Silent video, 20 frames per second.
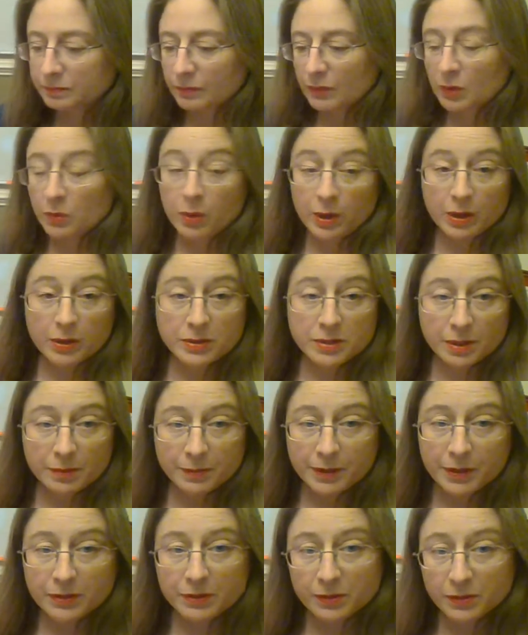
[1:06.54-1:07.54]
One goes up,
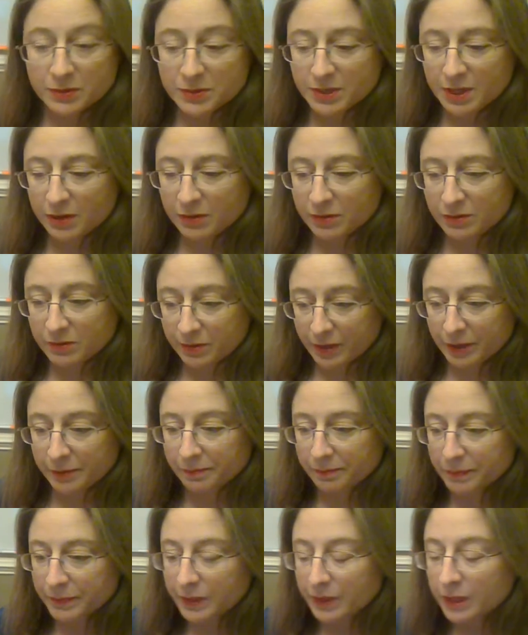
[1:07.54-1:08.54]
the other goes down, right?
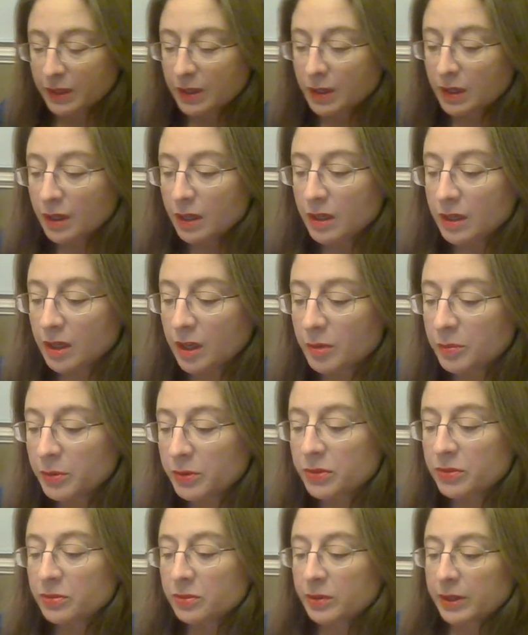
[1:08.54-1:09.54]
Number
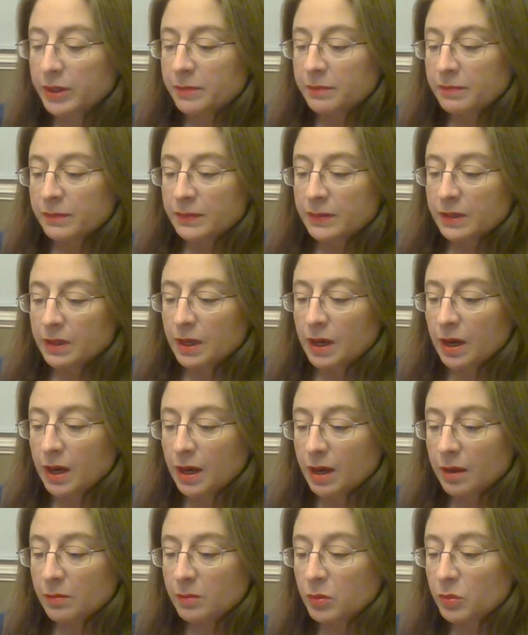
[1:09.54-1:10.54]
3,
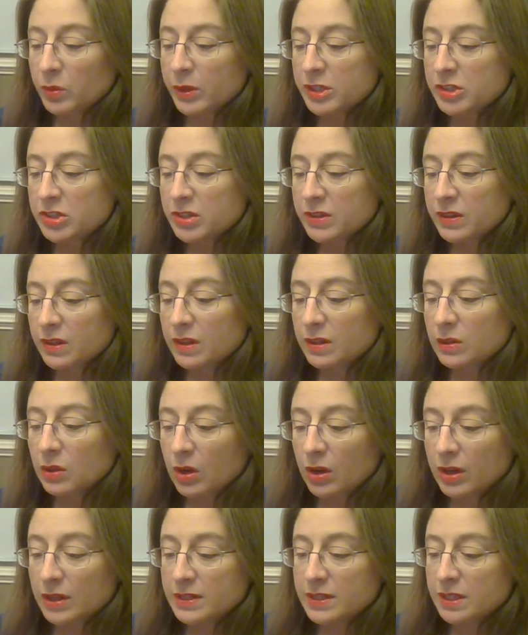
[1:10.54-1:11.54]
which of the
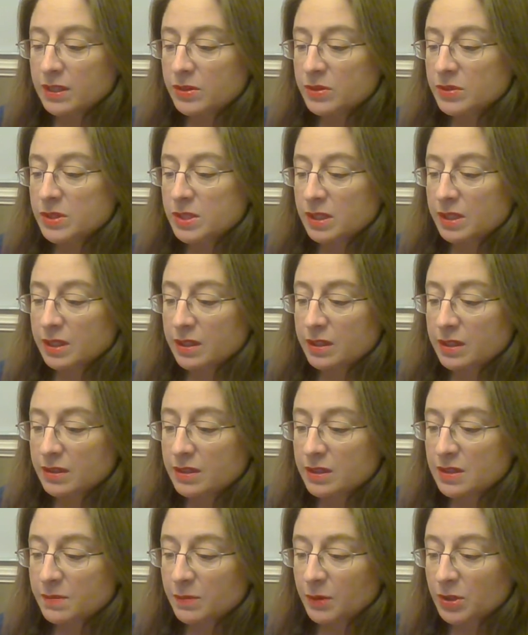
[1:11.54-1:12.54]
laws that you studied in
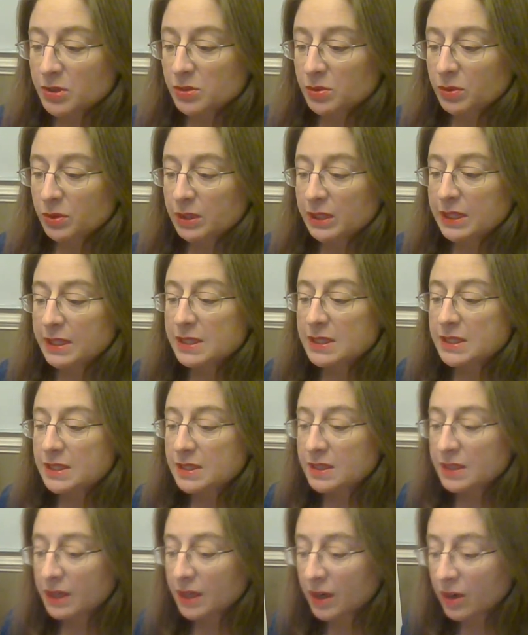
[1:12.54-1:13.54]
this module leads to
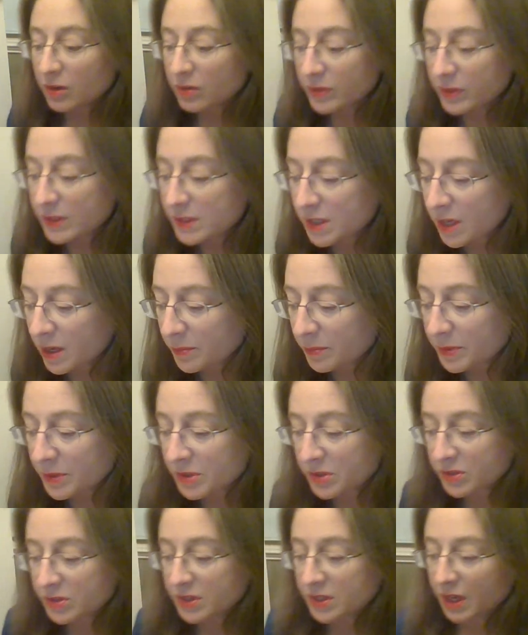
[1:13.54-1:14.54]
the Kelvin
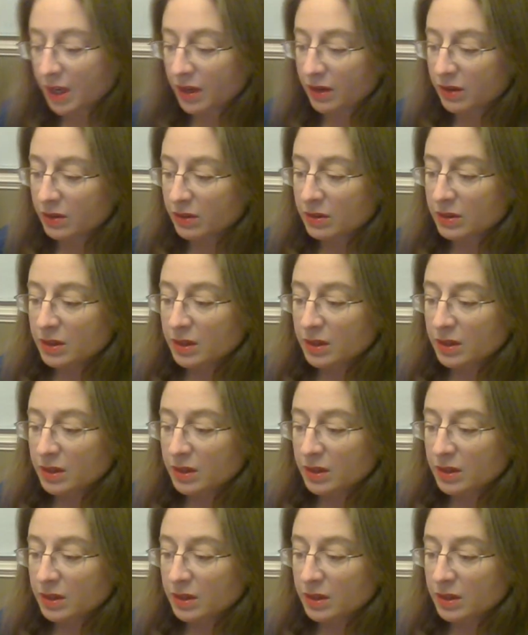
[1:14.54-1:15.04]
temperature scale?